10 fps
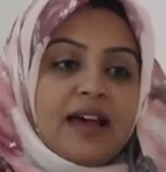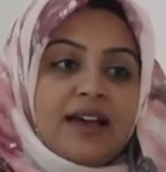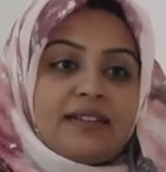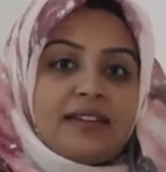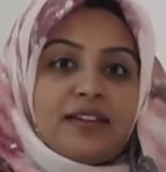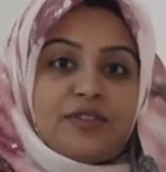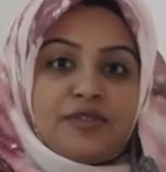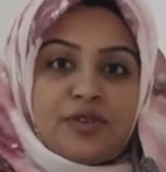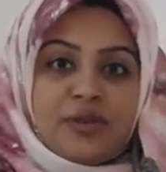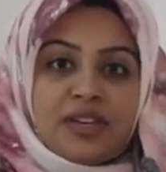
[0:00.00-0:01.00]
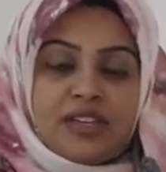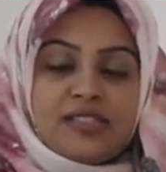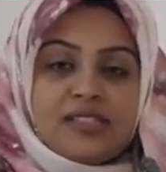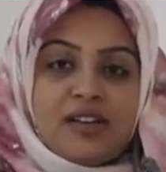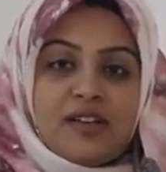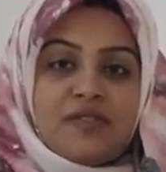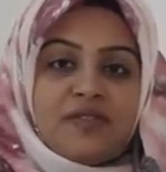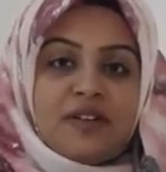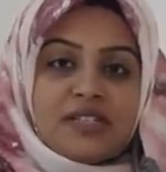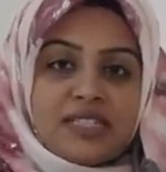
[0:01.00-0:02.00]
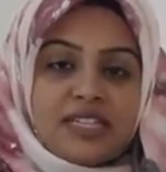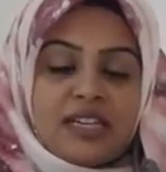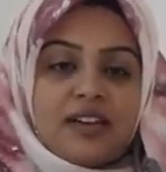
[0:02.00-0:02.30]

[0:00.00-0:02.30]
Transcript: had a good few days of fasting.